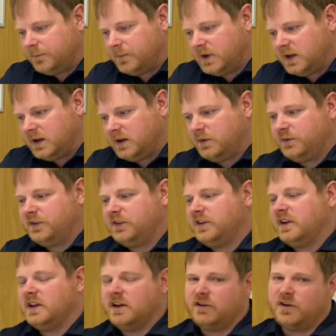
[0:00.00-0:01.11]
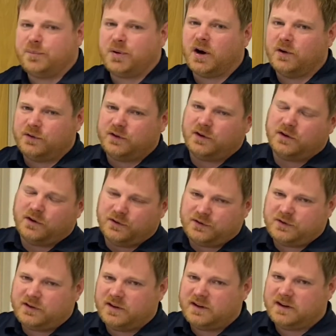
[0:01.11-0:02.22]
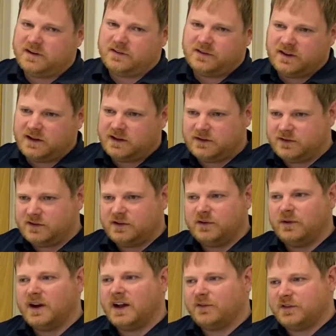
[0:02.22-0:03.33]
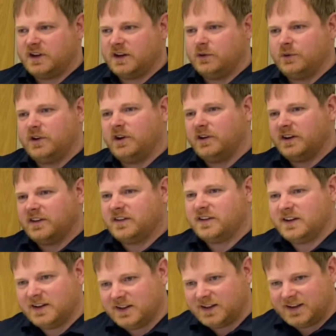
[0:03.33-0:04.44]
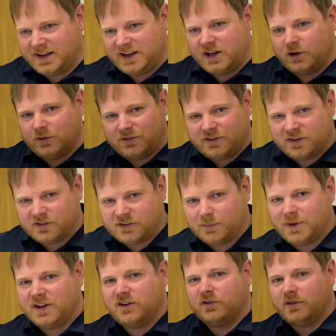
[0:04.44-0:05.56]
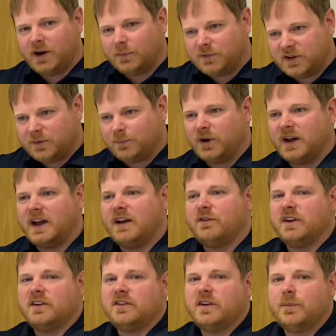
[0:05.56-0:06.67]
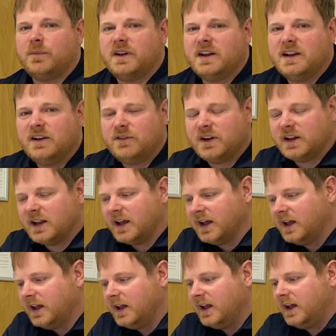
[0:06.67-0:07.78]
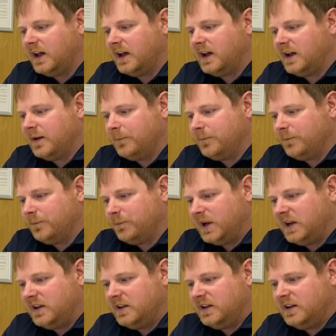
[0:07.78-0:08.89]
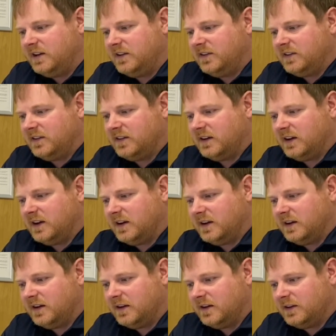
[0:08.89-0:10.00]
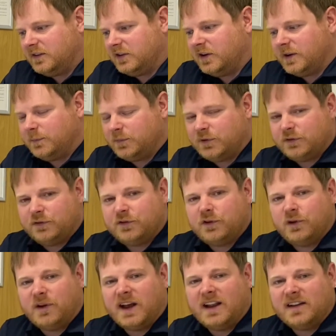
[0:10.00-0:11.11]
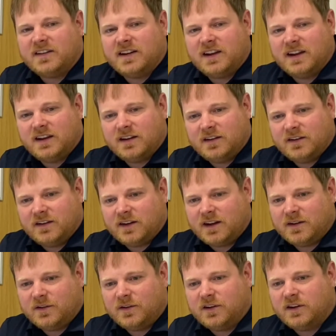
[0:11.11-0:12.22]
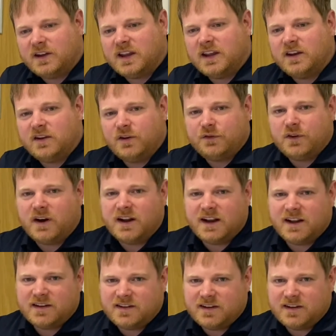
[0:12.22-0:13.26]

Obviously there are pros and cons to these things, and you're having your nice little ecosystem interrupted by having somebody living there. But in these times of frugality and looking at your finances